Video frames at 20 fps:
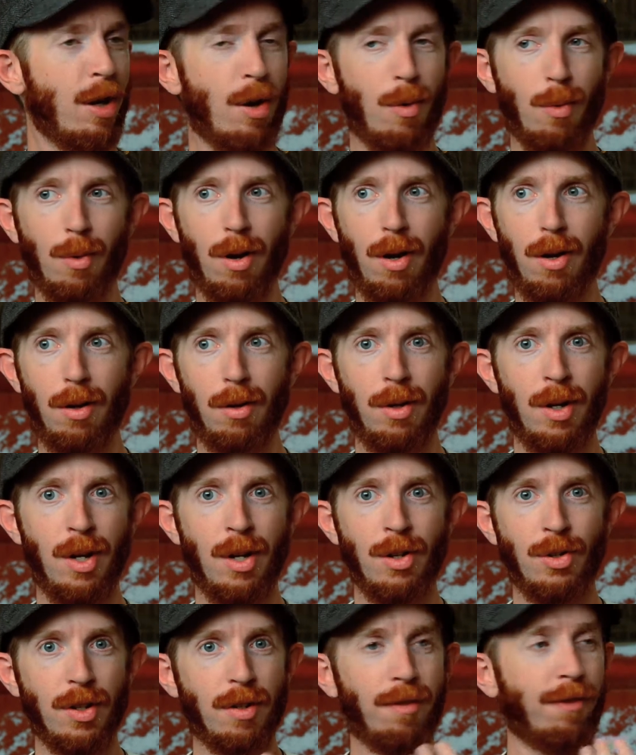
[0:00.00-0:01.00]
We're all
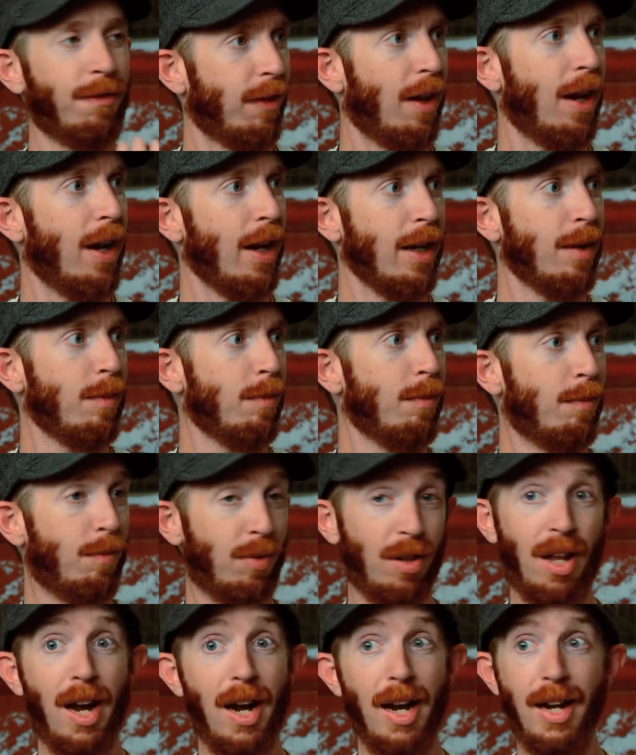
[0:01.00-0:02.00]
just flying
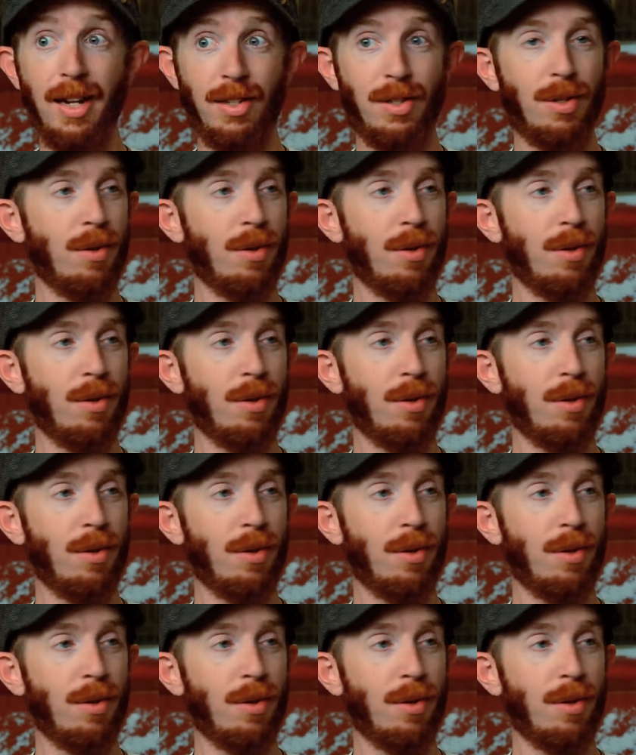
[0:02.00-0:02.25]
blind,